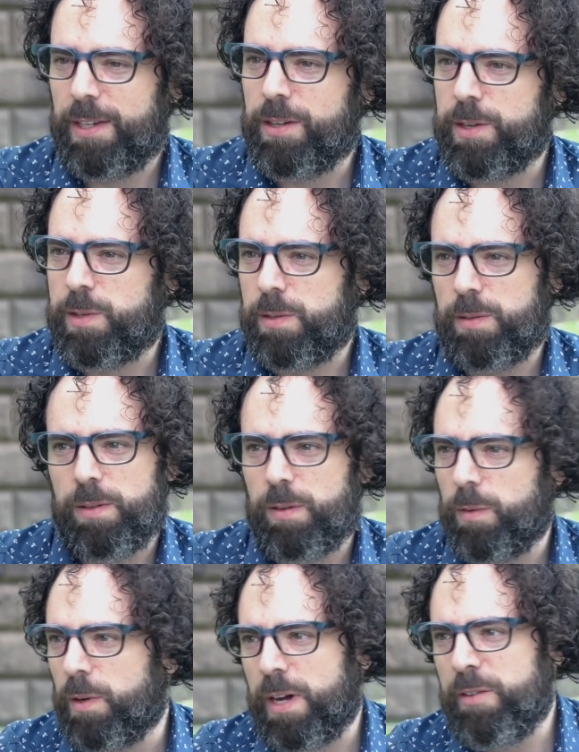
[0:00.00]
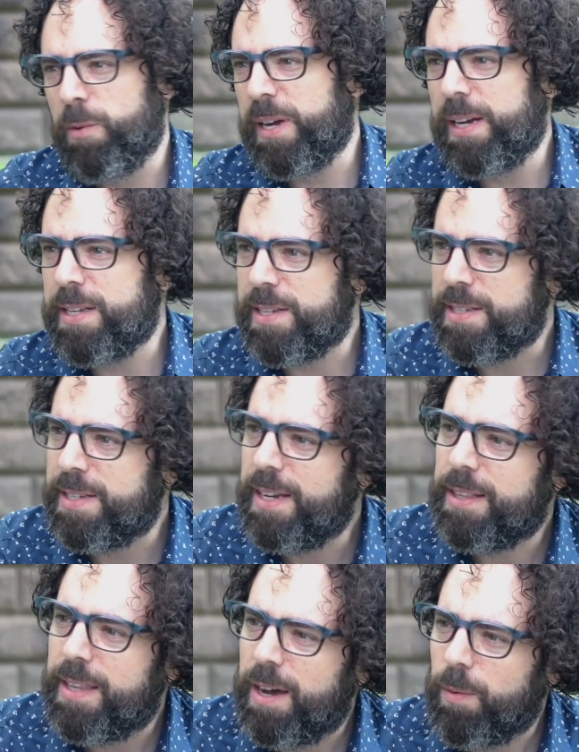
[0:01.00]
He goes, well, everybody doesn't see
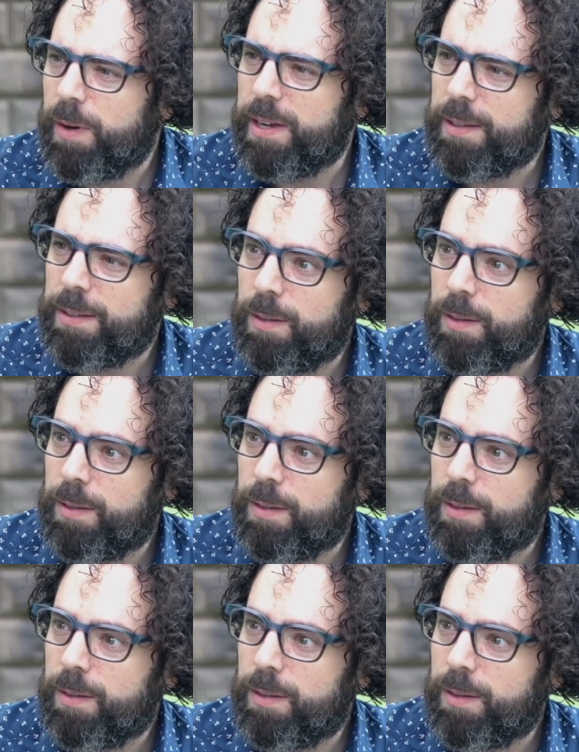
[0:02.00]
it that way.